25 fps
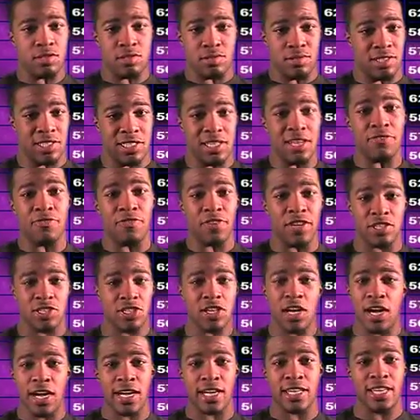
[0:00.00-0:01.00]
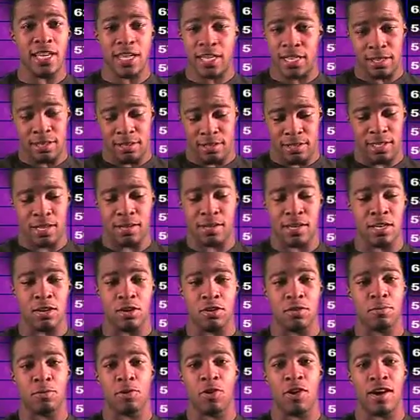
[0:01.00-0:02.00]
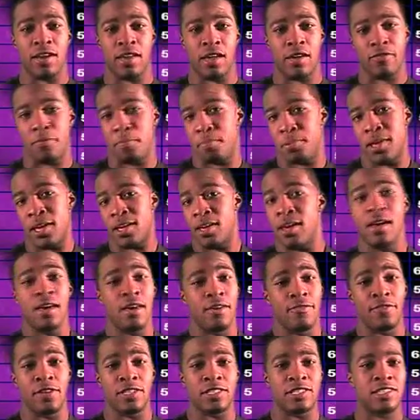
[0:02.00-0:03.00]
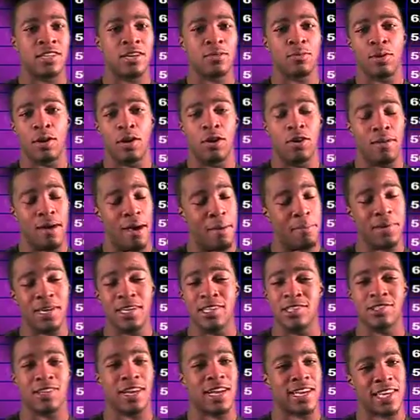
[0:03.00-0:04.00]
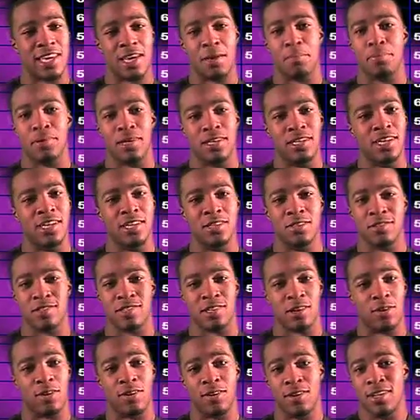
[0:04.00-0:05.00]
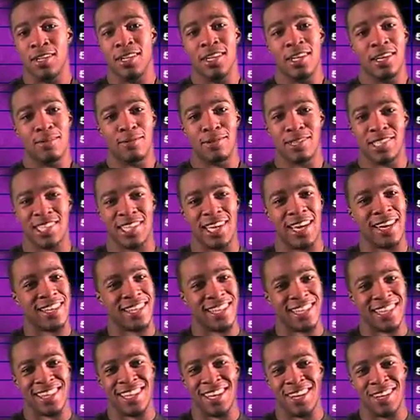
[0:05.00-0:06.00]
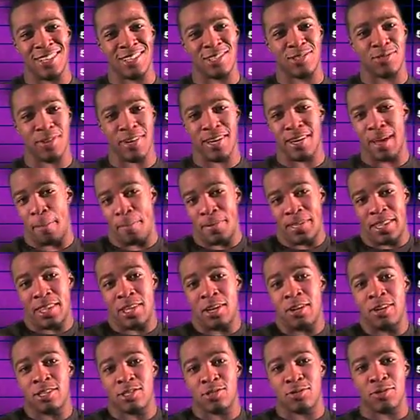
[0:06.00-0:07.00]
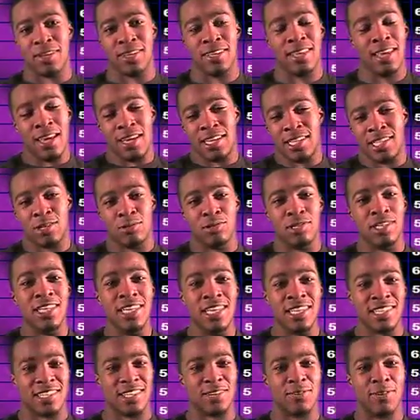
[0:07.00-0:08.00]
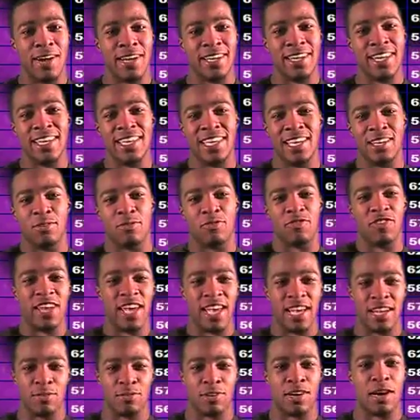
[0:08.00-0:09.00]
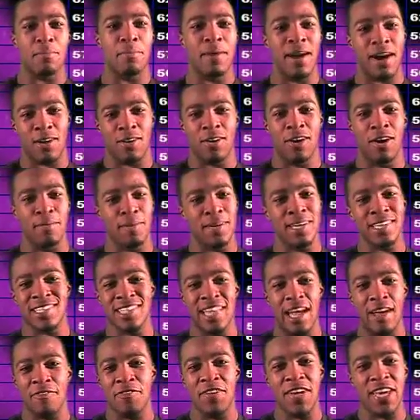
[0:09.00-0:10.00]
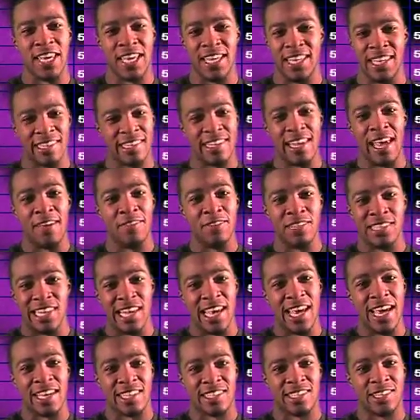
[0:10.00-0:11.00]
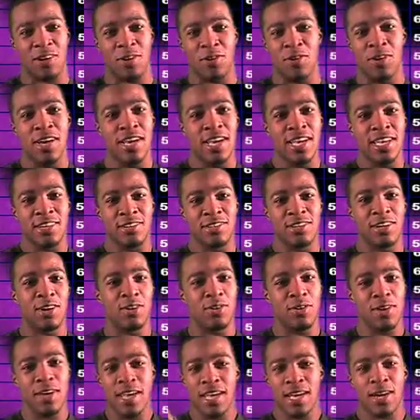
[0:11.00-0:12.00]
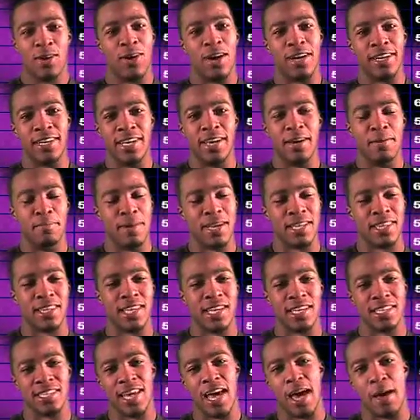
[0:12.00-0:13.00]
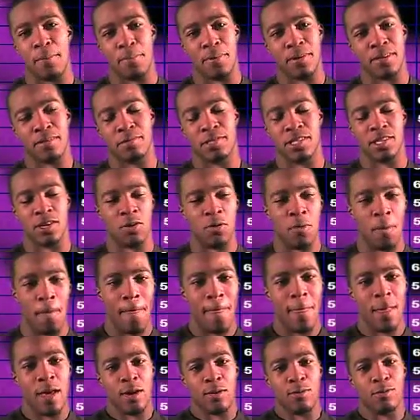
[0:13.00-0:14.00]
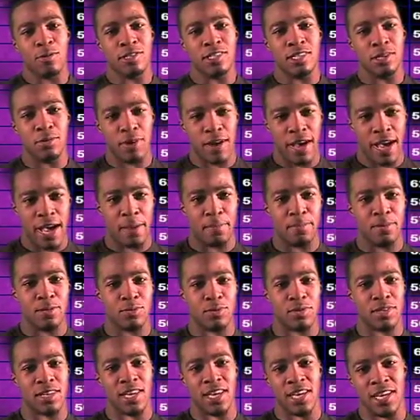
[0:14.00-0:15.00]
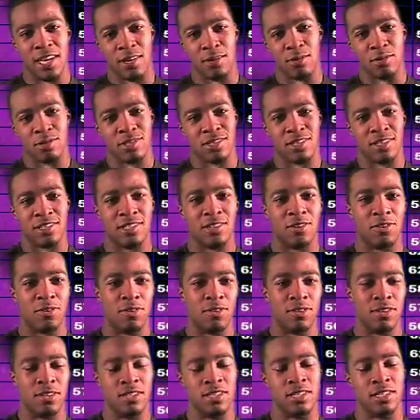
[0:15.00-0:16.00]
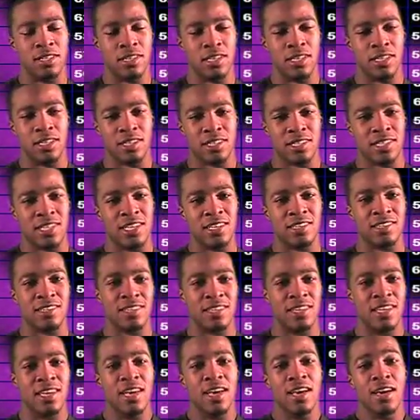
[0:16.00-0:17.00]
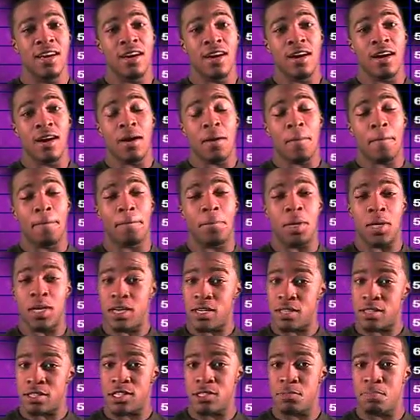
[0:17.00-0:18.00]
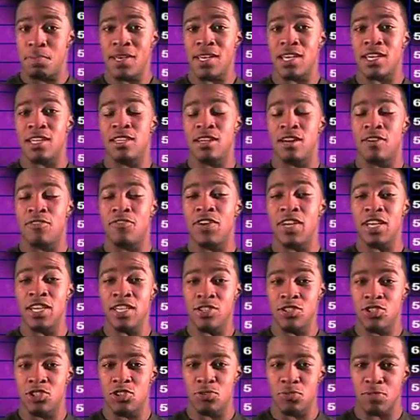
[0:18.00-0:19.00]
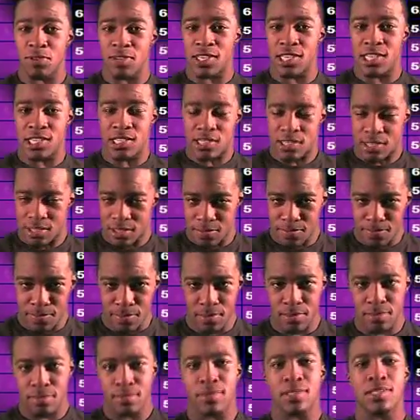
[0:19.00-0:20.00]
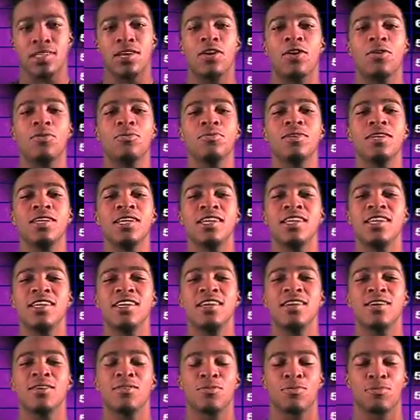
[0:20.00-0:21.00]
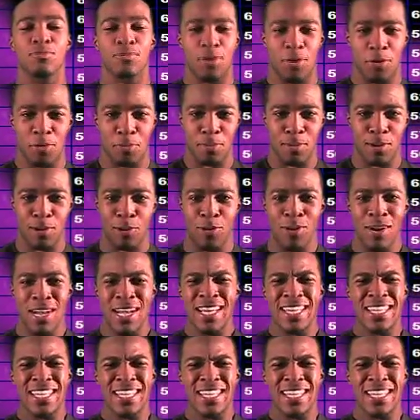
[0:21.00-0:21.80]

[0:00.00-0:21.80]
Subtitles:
Send Vince Young in there to get on the ground every play. Vince Young, well, I'm injured. I can't play neither, so we just got to get third string. I bet third string, as soon as he hits the ground, that yellow flag will come out. Oh, he's not big. He doesn't have his legs, so, go out there and make things happen. So we'll see what happens with the Eagles in the season. But speaking of injuries, Tony Romo.